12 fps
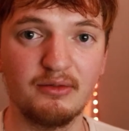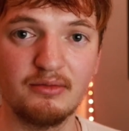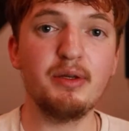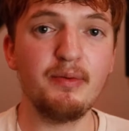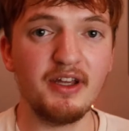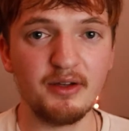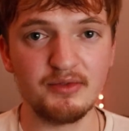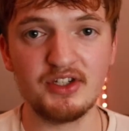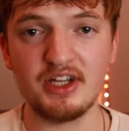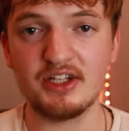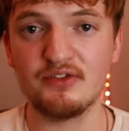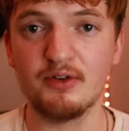BPM
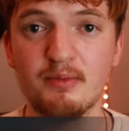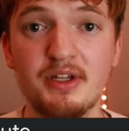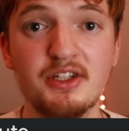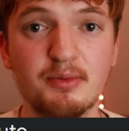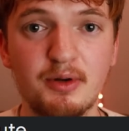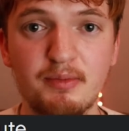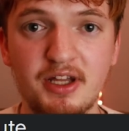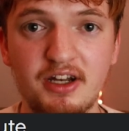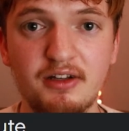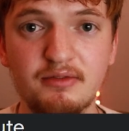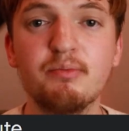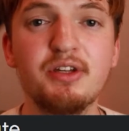stands for beats per minute.